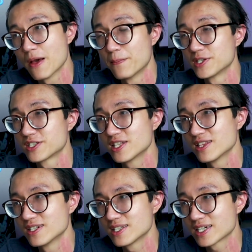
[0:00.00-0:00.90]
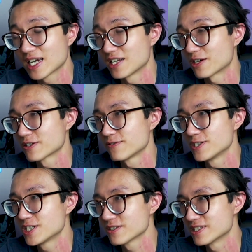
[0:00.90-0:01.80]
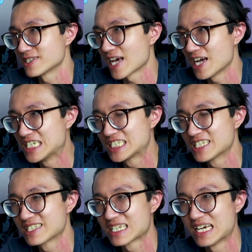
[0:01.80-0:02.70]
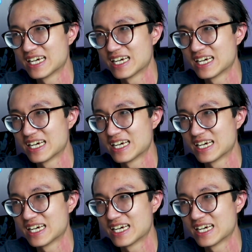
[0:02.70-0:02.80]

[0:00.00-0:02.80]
machine learning and artificial intelligence